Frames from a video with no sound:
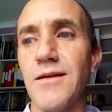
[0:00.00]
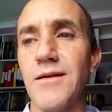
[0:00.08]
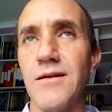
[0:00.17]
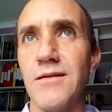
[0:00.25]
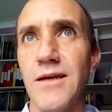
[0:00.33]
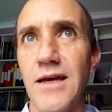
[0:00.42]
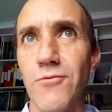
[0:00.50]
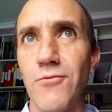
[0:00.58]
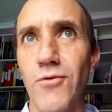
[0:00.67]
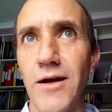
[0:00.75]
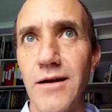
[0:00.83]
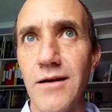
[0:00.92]
They had
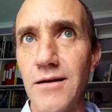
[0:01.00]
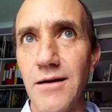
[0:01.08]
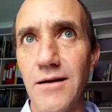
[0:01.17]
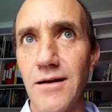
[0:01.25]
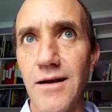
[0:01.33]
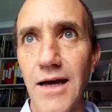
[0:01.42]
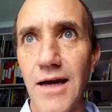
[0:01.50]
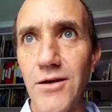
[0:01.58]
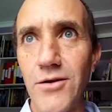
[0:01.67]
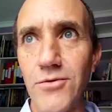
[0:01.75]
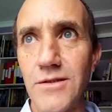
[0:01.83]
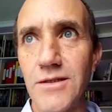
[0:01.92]
one guy who
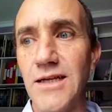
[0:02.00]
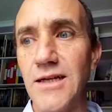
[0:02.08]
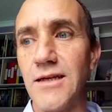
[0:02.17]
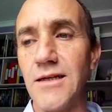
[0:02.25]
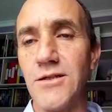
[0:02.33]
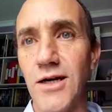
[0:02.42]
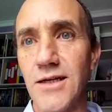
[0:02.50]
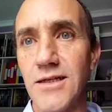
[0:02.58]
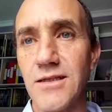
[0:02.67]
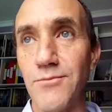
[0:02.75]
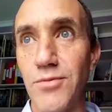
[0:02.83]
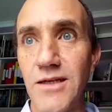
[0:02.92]
was dealing in drugs.
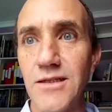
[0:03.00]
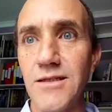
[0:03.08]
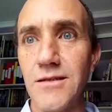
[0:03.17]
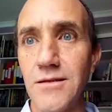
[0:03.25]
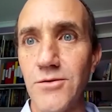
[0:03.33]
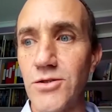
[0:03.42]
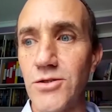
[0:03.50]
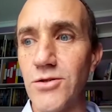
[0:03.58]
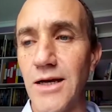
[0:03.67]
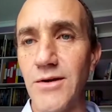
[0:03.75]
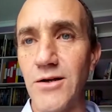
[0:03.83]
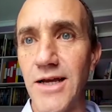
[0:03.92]
The police used to
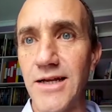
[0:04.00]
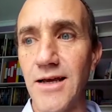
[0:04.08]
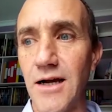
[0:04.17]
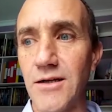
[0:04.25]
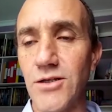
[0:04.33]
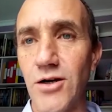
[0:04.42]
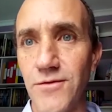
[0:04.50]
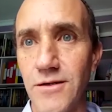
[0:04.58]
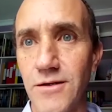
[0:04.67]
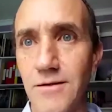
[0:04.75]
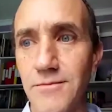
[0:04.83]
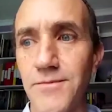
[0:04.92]
come and raid the house
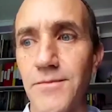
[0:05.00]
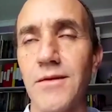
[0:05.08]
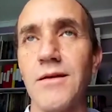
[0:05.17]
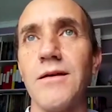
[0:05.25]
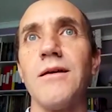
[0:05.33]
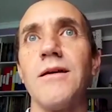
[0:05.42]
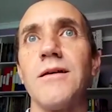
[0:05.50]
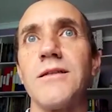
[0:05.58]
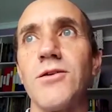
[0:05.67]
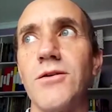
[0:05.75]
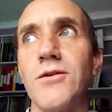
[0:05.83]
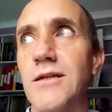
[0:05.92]
often.
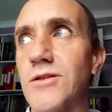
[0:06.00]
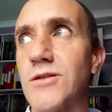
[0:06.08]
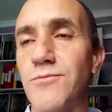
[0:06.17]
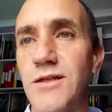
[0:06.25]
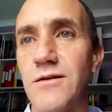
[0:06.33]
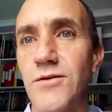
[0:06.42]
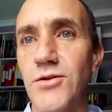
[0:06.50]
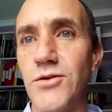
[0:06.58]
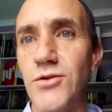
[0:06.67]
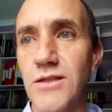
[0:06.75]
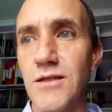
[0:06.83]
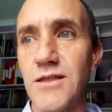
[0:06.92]
So it was a bit of a
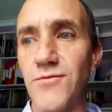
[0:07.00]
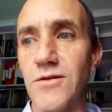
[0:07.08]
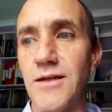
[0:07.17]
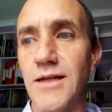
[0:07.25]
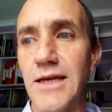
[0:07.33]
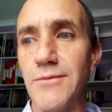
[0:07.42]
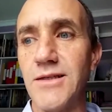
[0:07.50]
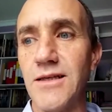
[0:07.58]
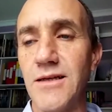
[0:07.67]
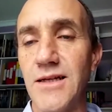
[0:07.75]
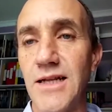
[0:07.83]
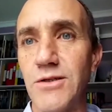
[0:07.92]
nuisance for the neighbors, and
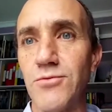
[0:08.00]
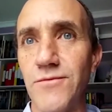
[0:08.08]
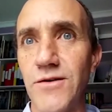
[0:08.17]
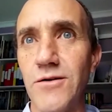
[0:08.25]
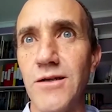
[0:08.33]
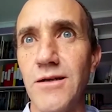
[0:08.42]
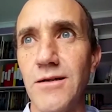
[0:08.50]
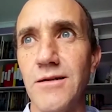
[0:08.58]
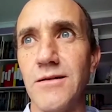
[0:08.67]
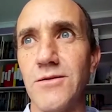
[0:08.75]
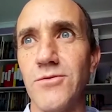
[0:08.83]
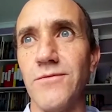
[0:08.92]
the neighbors were very
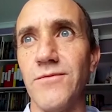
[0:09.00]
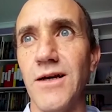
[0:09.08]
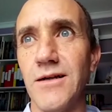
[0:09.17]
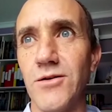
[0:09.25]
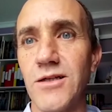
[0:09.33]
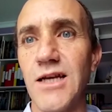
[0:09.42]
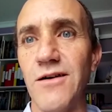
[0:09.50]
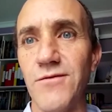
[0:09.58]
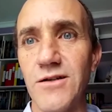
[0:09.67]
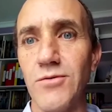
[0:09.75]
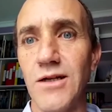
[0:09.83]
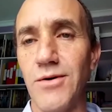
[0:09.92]
sort of not
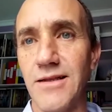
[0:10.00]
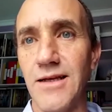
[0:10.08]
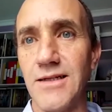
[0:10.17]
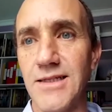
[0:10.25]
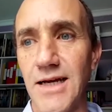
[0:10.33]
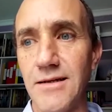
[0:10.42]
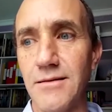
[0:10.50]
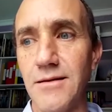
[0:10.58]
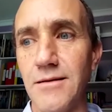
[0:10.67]
comfortable about the entire thing.